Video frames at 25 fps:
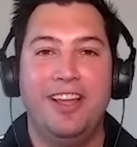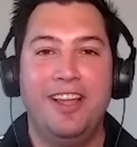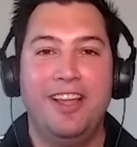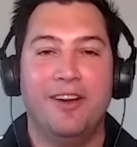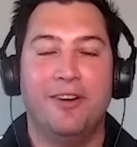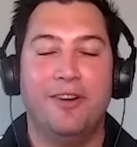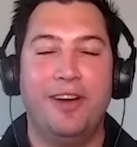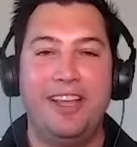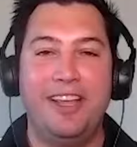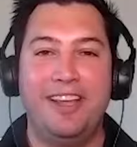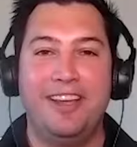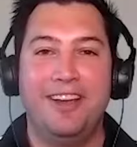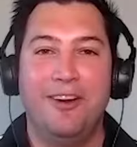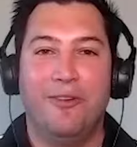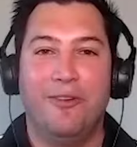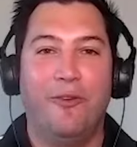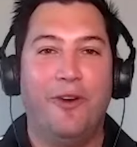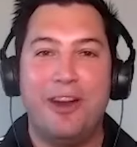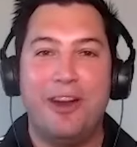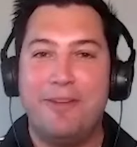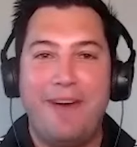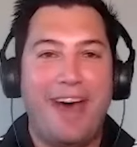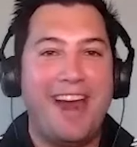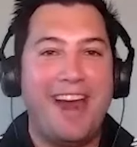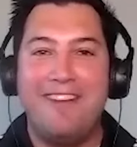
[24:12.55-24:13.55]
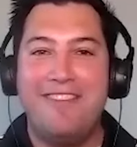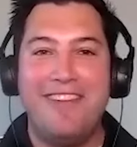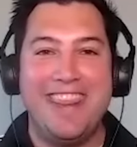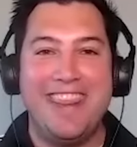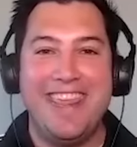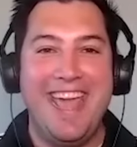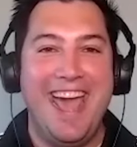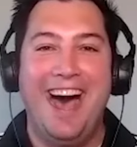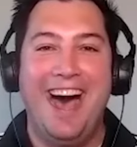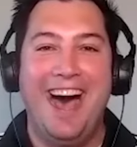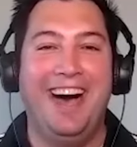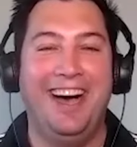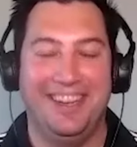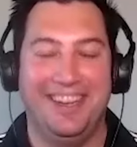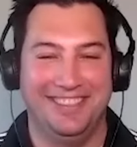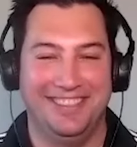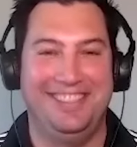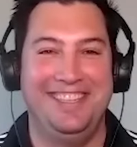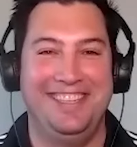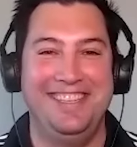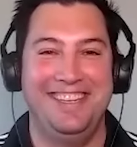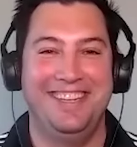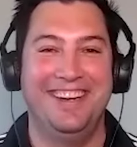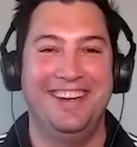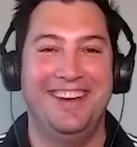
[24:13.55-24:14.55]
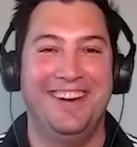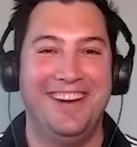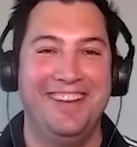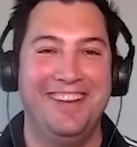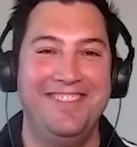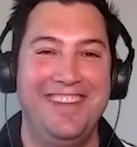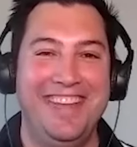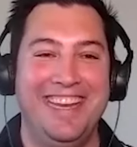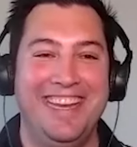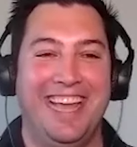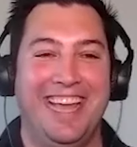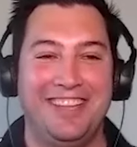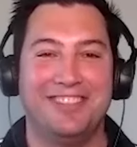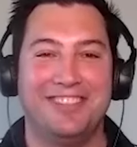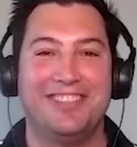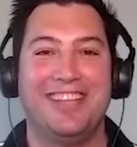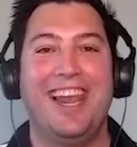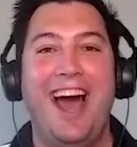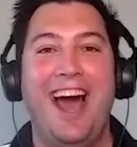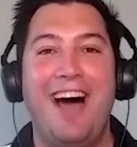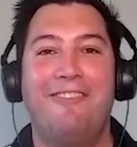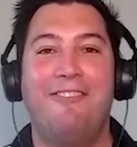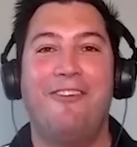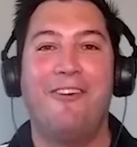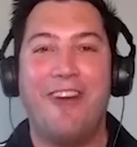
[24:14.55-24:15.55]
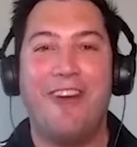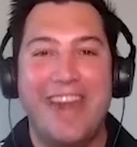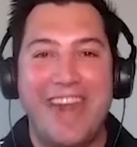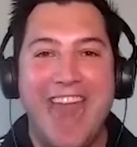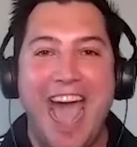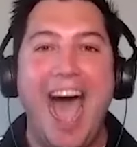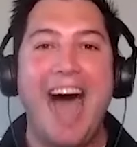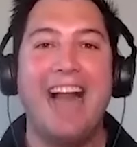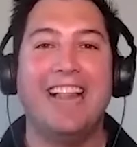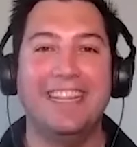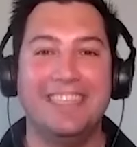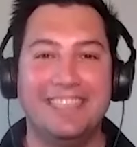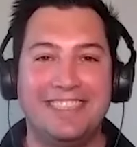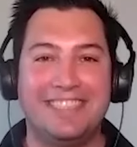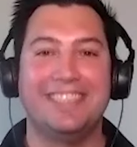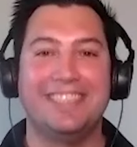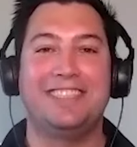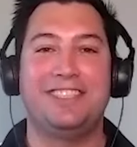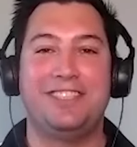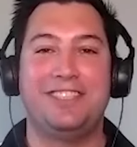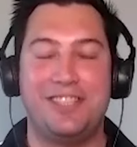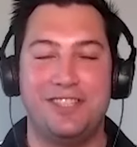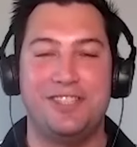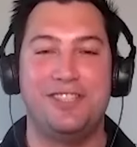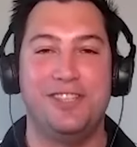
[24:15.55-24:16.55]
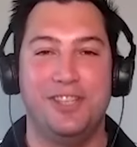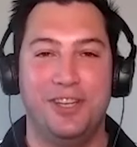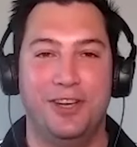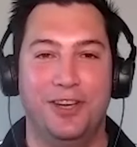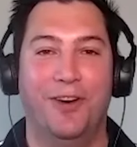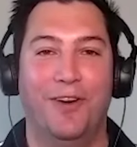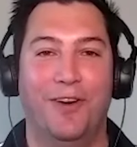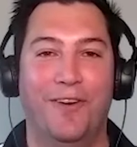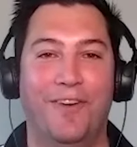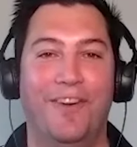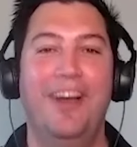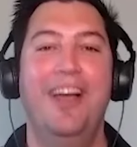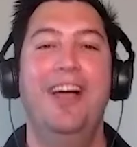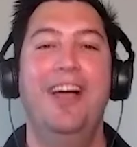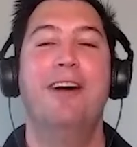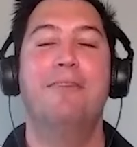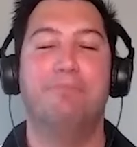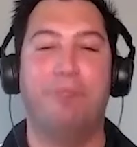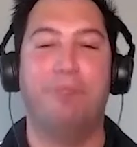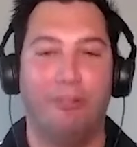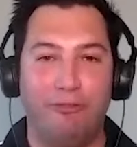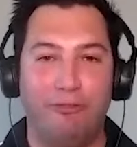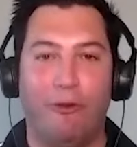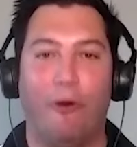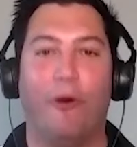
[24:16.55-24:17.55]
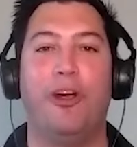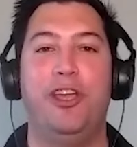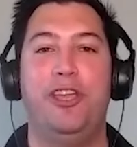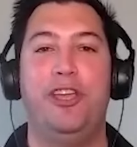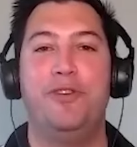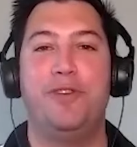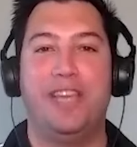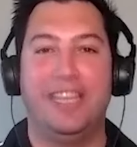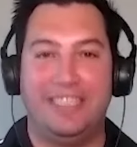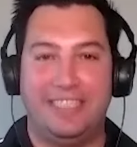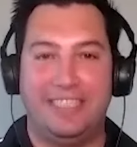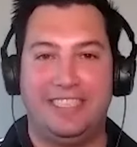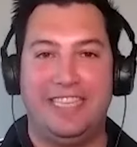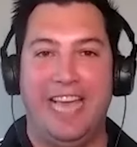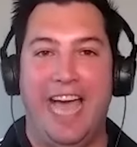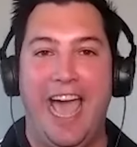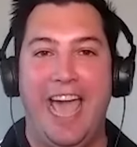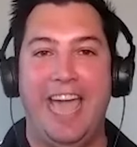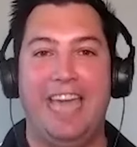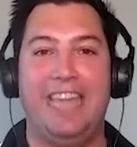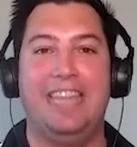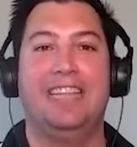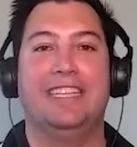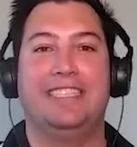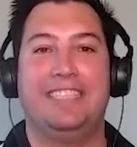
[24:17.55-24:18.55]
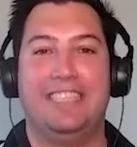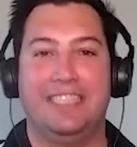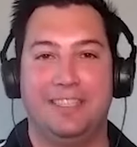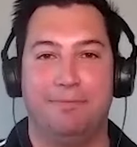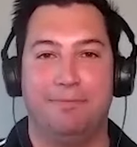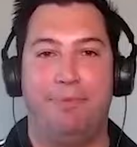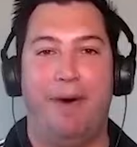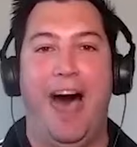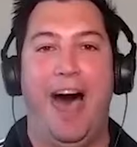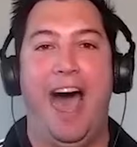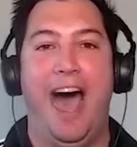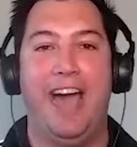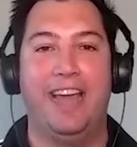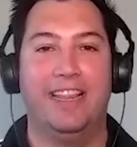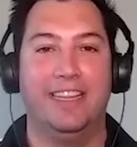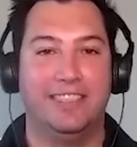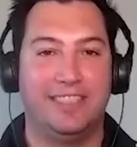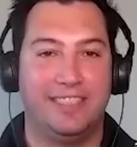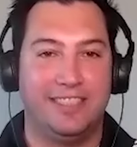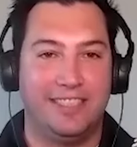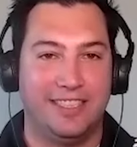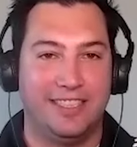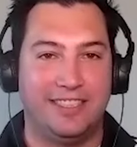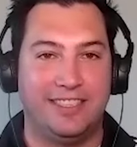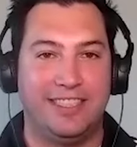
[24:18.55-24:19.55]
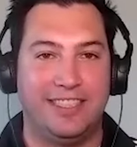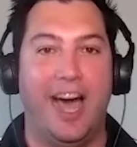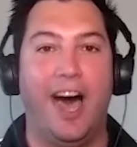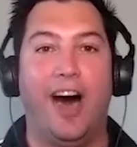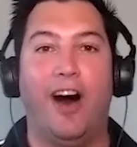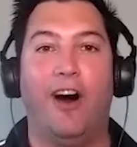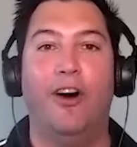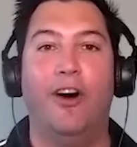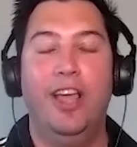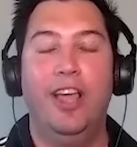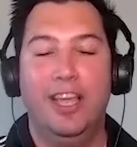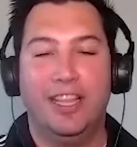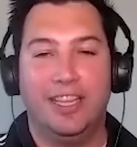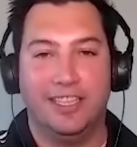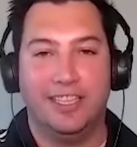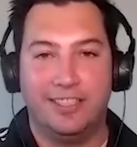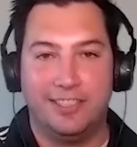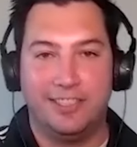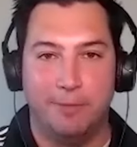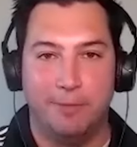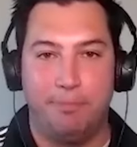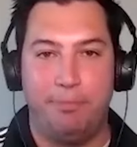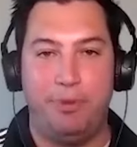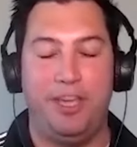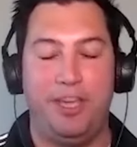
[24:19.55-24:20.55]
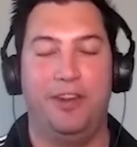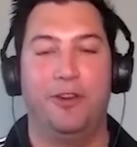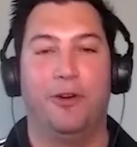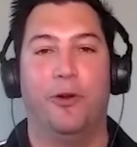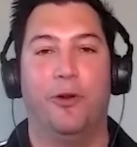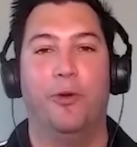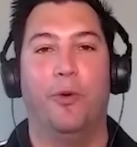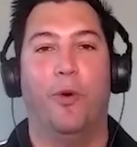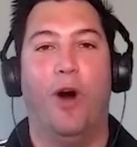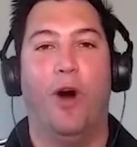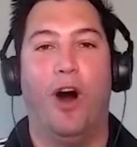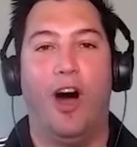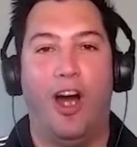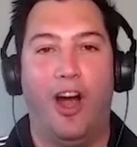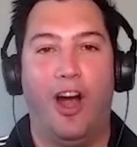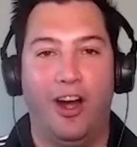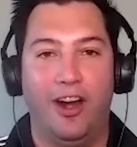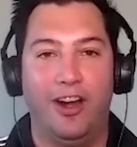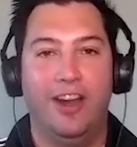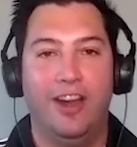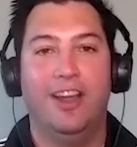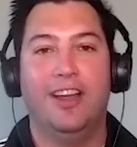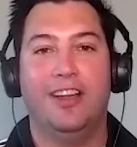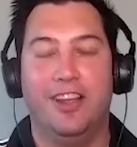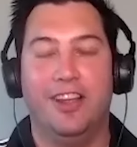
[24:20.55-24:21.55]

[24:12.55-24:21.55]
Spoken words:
Wait, what about everything else? You know what I mean? Like there's a lot more analysis to do before you could say this is a buy, this is a sell, this is a Pinot Noir,